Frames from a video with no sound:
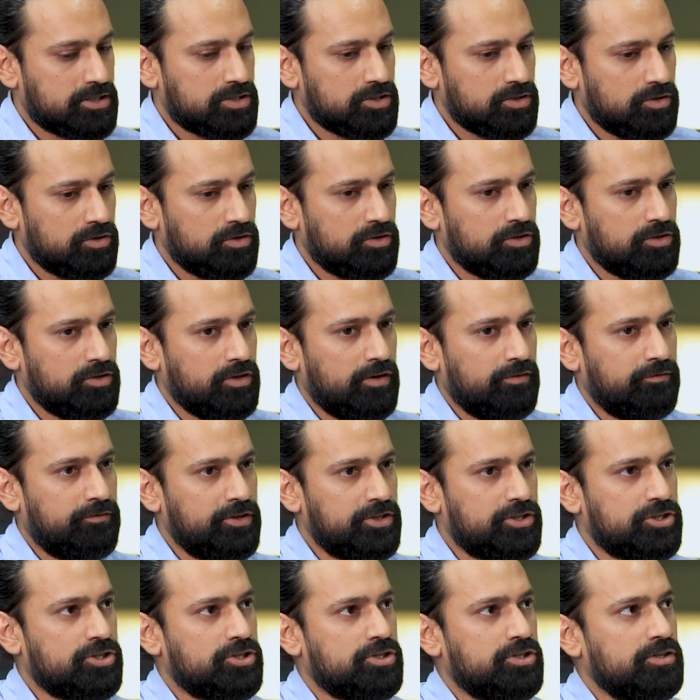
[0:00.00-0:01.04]
So,
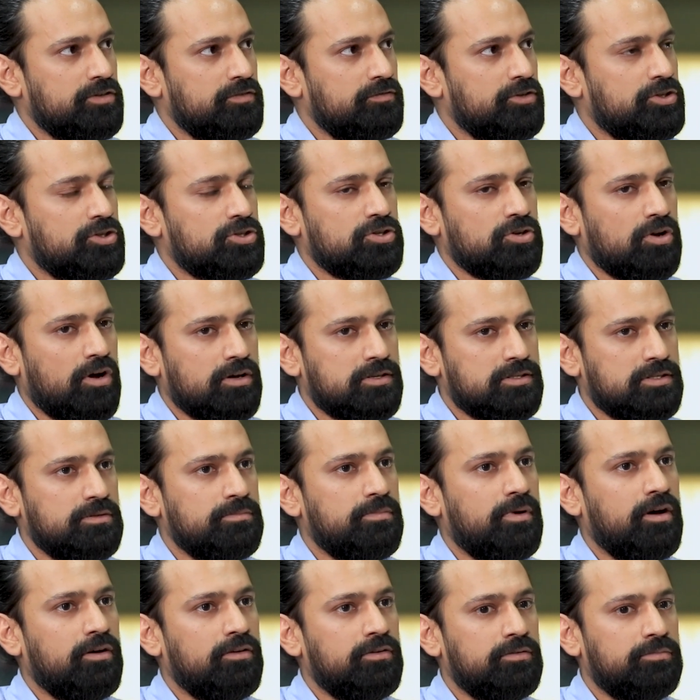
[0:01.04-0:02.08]
which talks
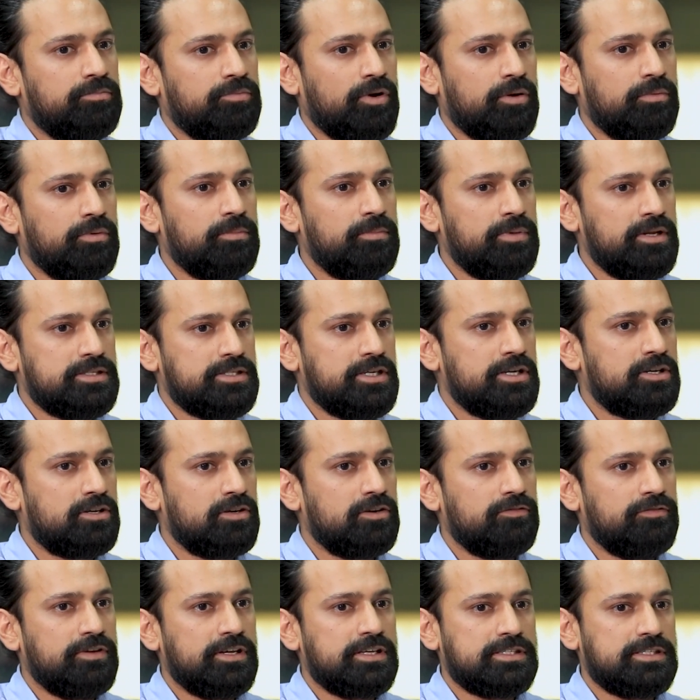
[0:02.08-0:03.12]
about probably center
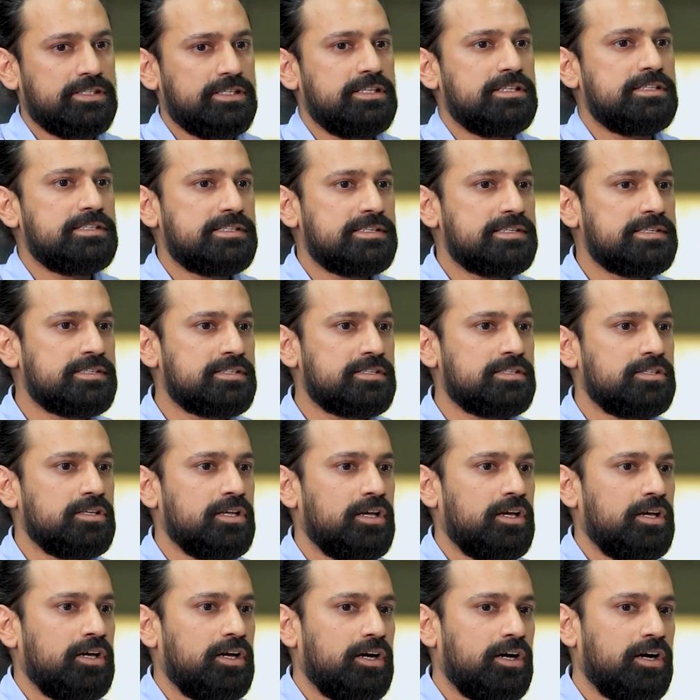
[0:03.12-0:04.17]
of excellence is
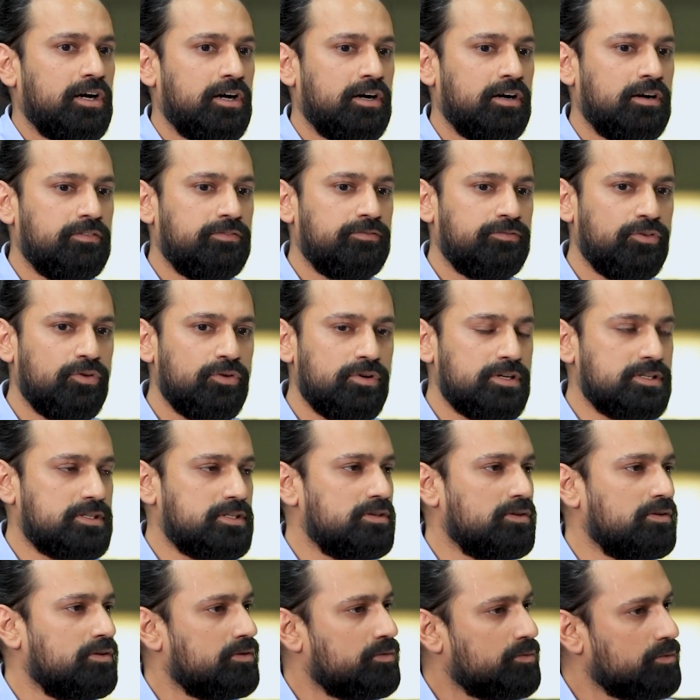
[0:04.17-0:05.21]

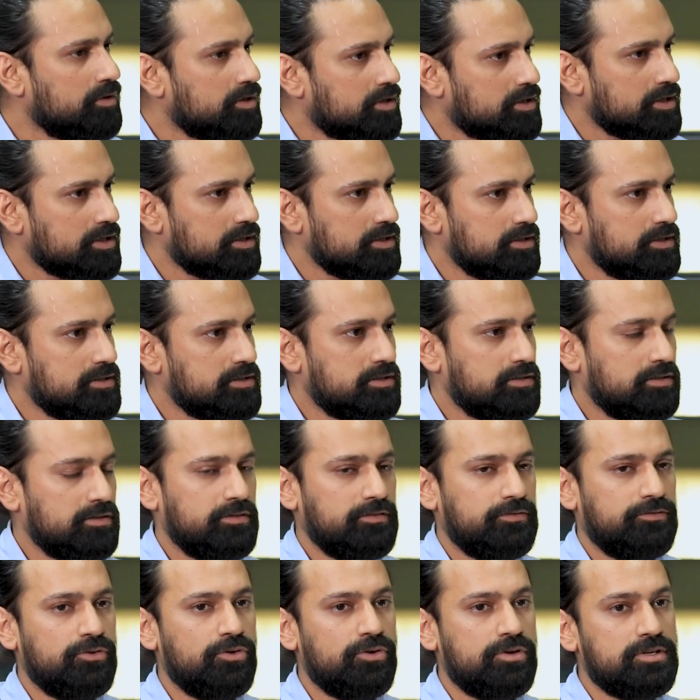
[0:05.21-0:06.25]
focusing on verticals,
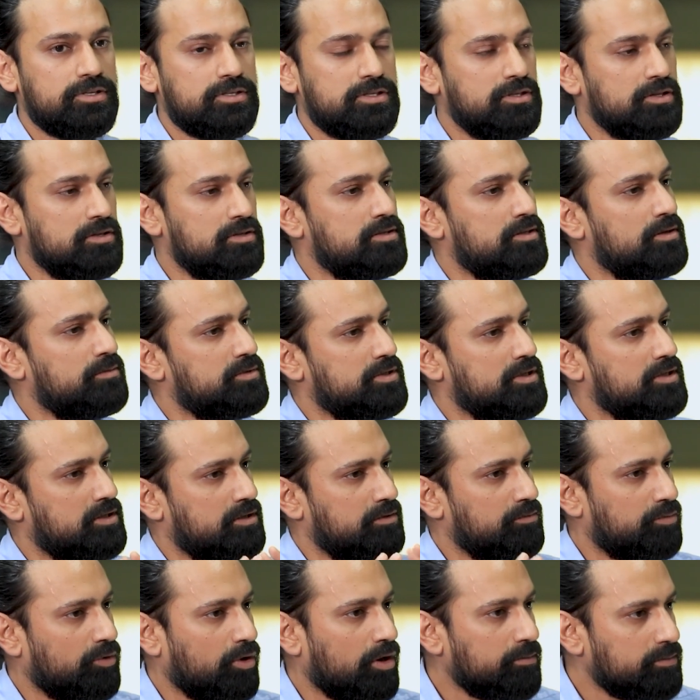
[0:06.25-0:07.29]
focusing on some
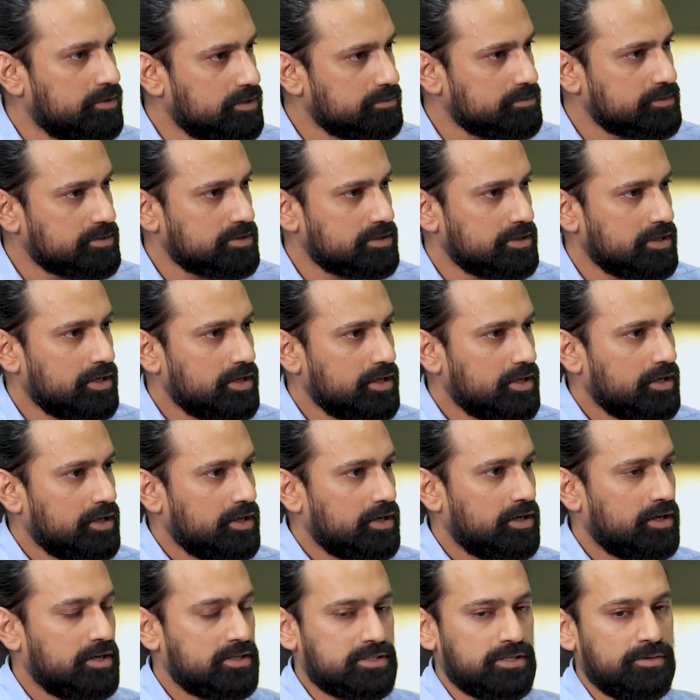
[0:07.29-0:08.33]
certain problems,
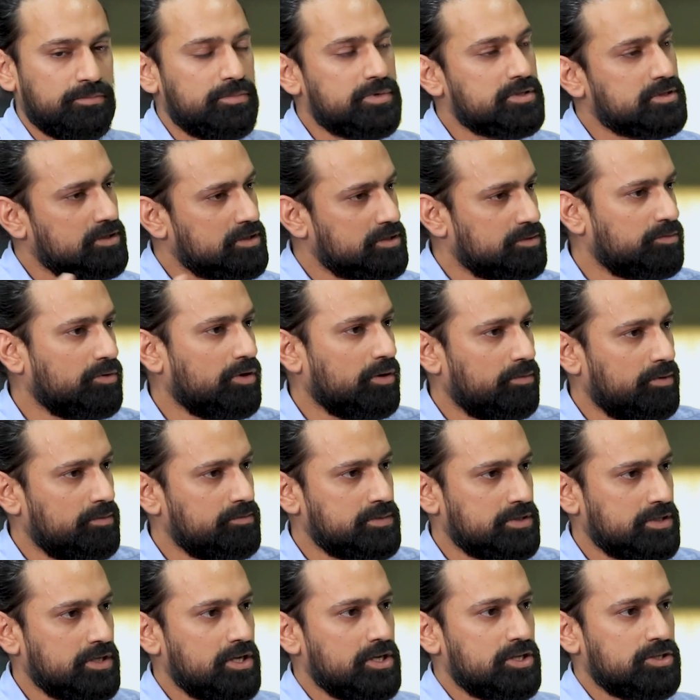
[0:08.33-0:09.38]
some business
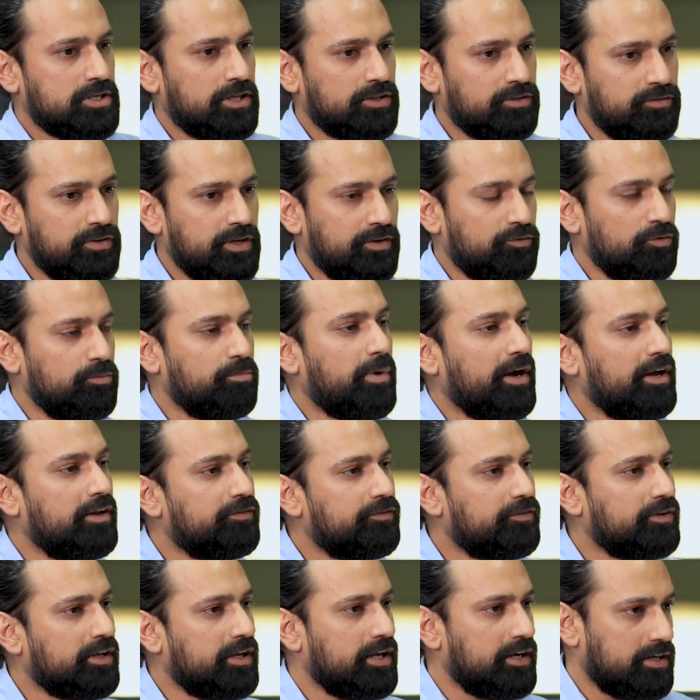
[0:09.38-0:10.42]
problems. So I think we have to
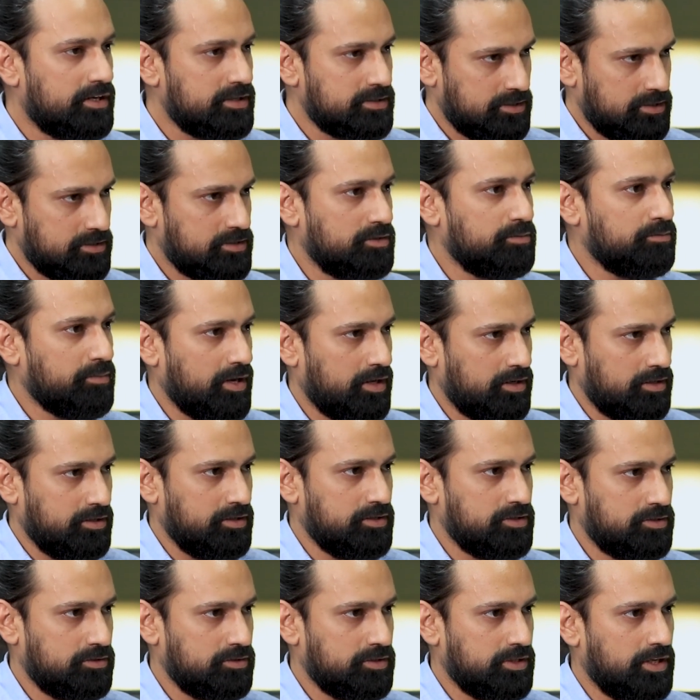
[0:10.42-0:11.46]
bifurcate in such a
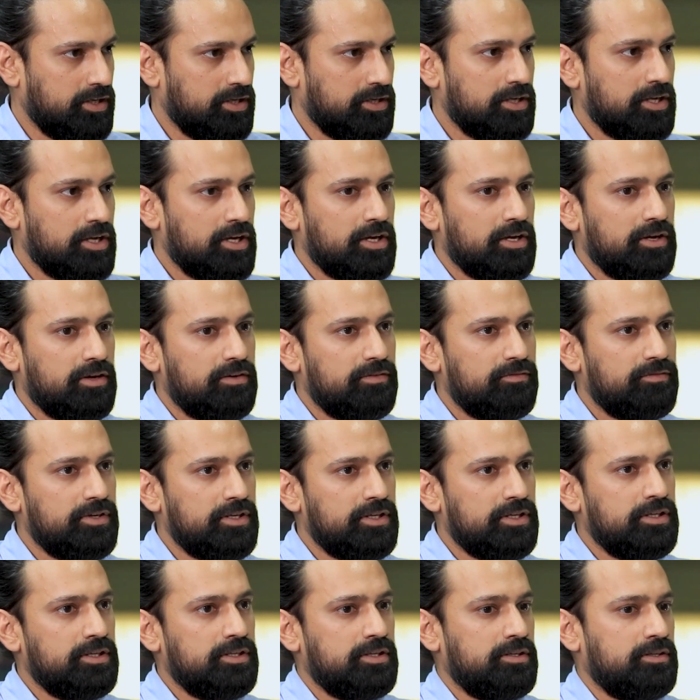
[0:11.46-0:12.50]
manner so that
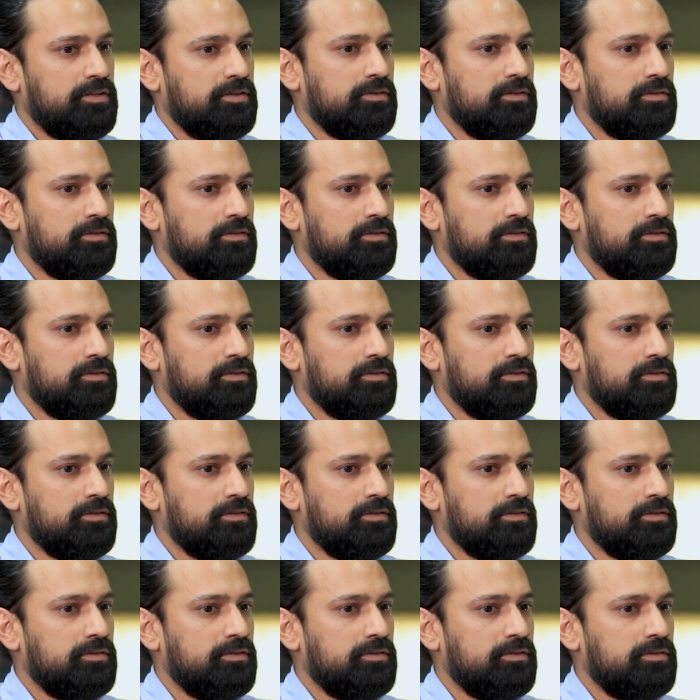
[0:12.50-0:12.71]
we